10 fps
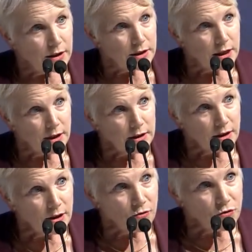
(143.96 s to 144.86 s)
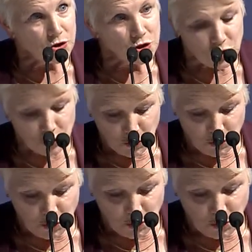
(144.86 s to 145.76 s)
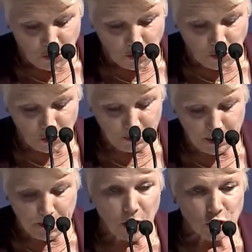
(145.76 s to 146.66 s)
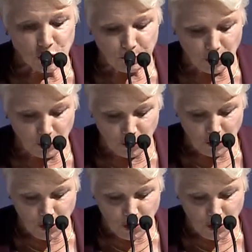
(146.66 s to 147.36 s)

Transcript: None of this would be possible